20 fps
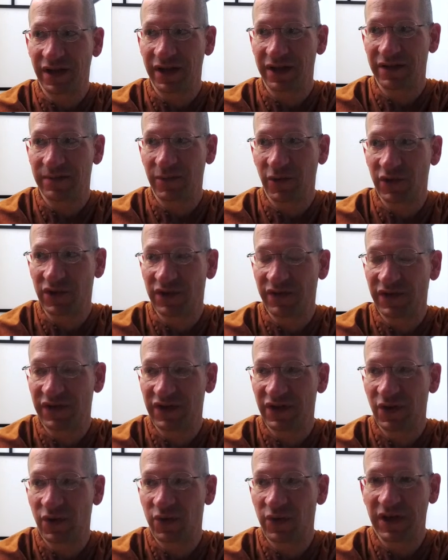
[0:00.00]
as most of
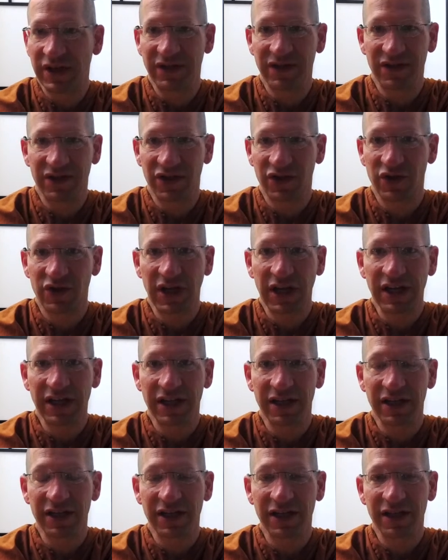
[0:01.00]
us know, race is
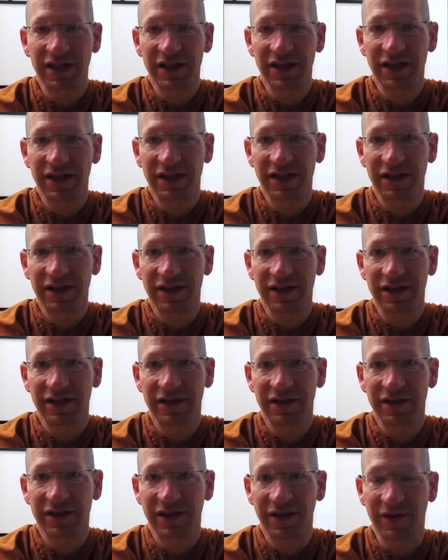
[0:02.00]
created.
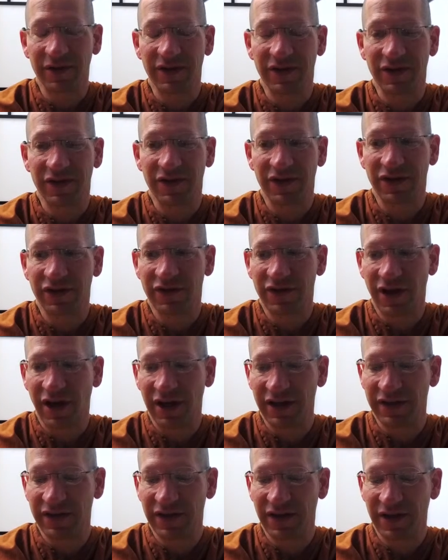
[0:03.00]
You're
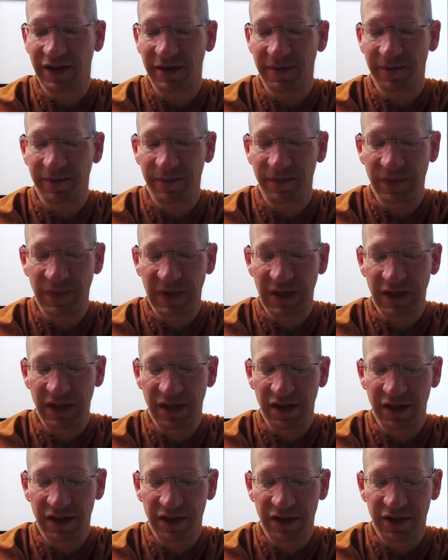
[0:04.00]
not,
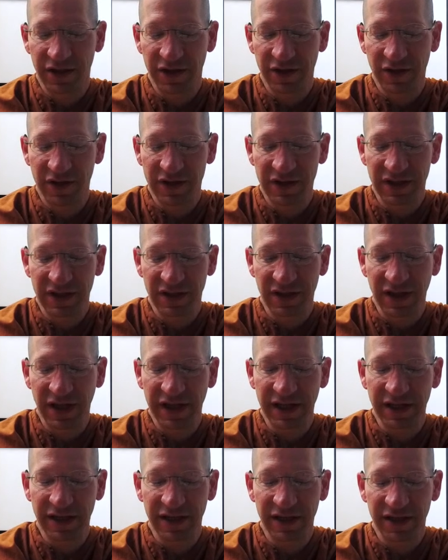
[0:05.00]
there isn't
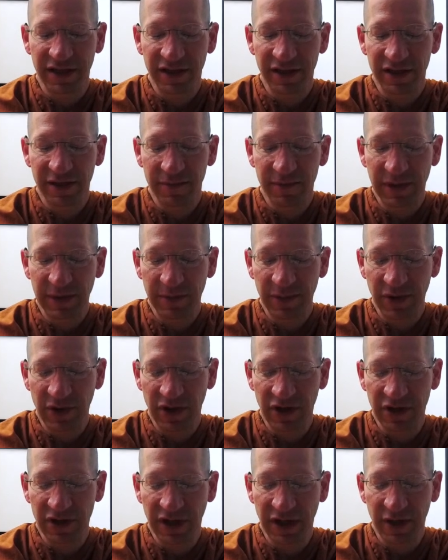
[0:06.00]
people
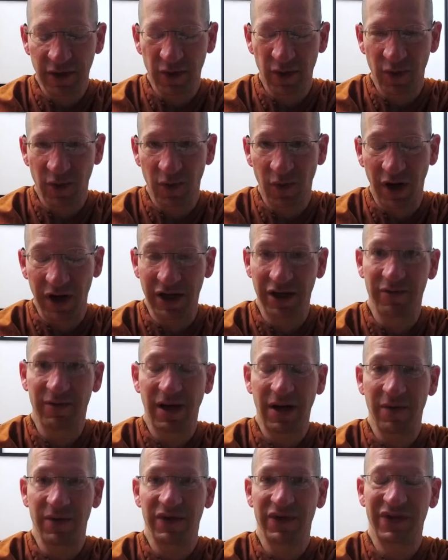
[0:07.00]
aren't walking
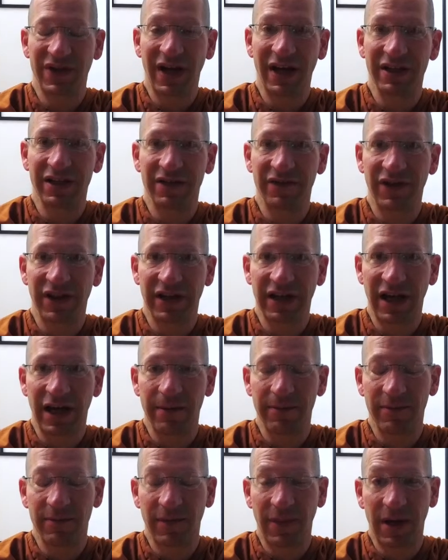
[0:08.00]
around with signs of
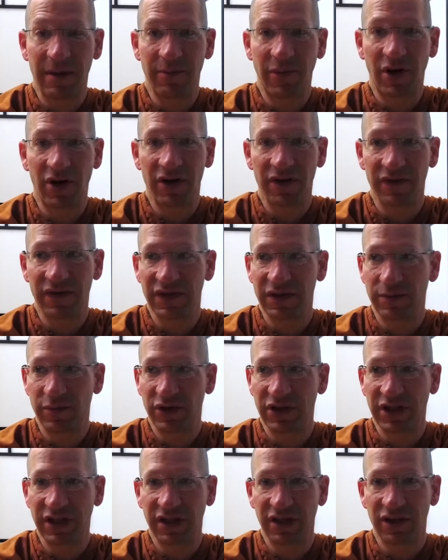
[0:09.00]
I'm part of this
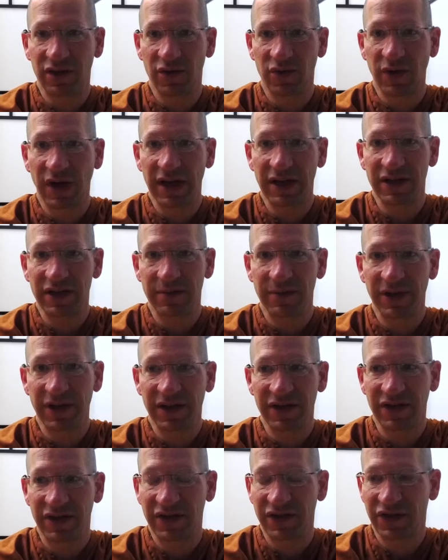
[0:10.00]
particular race,
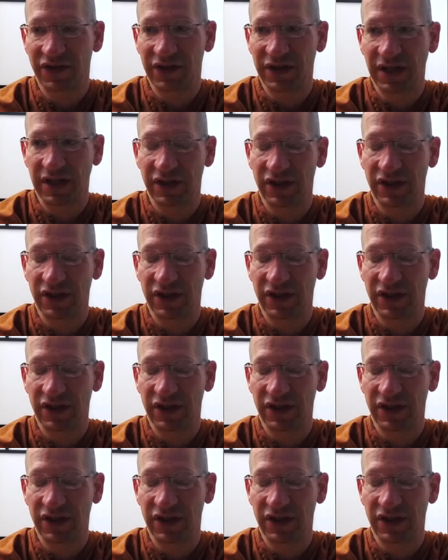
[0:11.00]
because it's just